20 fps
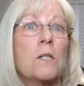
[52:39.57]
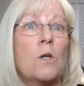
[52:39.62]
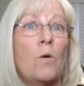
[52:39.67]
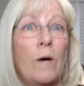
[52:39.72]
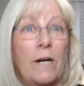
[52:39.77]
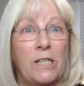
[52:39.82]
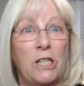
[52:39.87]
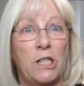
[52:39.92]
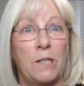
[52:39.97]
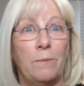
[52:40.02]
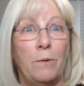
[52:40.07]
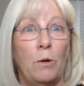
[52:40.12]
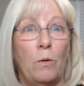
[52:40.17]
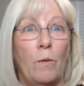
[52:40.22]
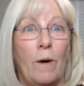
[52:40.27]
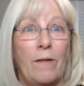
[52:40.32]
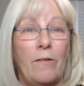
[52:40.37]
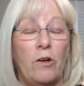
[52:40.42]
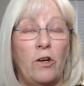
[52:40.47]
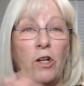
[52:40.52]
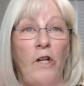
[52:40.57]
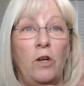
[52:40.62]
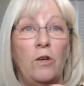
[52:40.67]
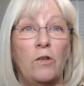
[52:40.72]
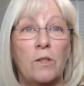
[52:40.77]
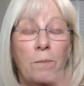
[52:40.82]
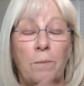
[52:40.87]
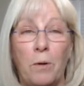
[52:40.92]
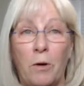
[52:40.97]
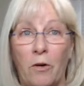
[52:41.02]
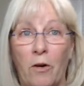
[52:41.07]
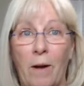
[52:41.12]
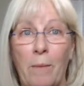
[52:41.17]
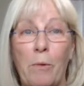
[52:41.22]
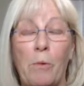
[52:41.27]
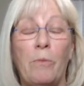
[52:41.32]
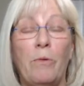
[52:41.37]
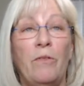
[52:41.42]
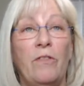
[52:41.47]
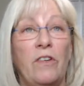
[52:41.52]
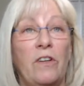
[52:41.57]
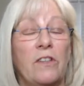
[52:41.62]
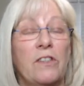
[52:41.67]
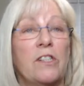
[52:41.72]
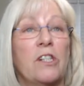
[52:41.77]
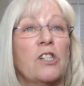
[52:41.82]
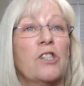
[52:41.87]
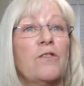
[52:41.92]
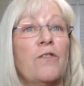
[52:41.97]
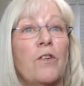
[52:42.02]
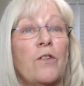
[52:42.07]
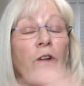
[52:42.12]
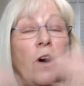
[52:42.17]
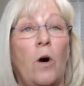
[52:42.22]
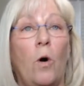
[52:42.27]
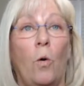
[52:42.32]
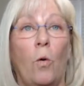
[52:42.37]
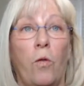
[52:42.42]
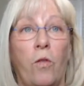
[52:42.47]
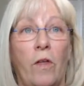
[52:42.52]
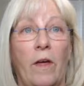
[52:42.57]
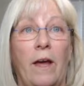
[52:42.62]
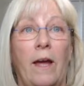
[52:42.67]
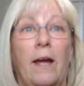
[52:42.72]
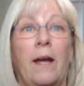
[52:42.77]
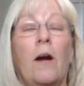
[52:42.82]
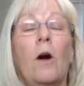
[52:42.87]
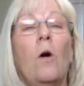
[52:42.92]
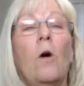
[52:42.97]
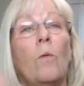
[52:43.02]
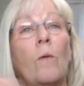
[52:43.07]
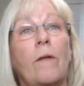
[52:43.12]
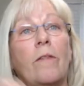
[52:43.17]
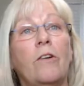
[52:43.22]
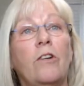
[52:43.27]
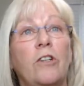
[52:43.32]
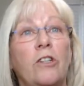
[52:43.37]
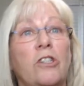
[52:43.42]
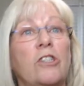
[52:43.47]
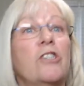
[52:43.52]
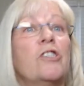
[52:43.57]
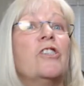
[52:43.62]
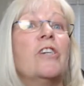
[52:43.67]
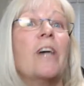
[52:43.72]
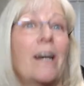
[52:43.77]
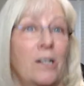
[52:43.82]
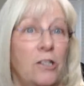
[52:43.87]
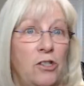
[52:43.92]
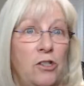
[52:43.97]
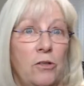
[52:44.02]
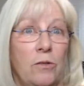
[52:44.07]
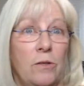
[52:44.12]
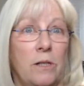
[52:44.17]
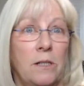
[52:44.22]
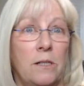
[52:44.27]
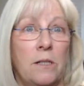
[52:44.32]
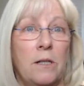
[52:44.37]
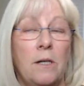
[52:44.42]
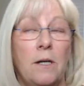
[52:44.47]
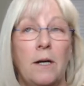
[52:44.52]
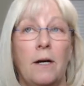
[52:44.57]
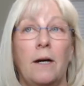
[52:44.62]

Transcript: questionable whether to use a programmable fill stitch for the whole thing or whether to just texture it.